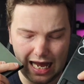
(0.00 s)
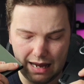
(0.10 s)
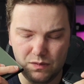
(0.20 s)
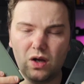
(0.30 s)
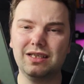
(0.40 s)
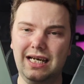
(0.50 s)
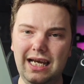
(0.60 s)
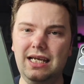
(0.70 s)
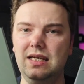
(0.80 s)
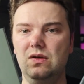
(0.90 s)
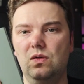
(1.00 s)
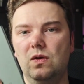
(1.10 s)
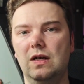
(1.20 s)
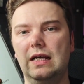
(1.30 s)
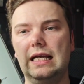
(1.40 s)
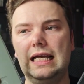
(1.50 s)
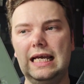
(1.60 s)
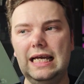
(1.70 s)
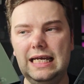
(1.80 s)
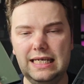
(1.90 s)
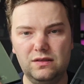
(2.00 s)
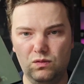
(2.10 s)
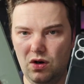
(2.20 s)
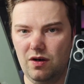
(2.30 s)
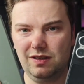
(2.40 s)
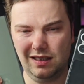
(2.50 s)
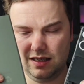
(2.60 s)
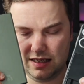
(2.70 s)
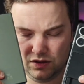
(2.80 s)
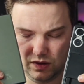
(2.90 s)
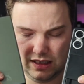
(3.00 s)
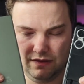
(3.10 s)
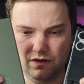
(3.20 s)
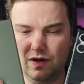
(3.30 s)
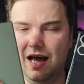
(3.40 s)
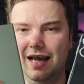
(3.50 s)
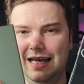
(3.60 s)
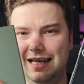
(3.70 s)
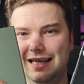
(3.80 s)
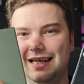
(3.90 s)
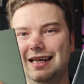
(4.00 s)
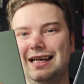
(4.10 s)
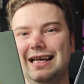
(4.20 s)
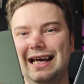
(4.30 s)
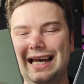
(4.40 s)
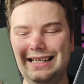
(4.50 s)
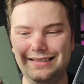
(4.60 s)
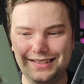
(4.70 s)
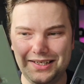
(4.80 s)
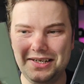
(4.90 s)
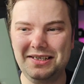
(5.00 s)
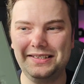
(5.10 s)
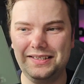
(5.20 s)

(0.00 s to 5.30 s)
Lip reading: I'm not kidding you, it is worse than the Asus Zenfone 9. In certain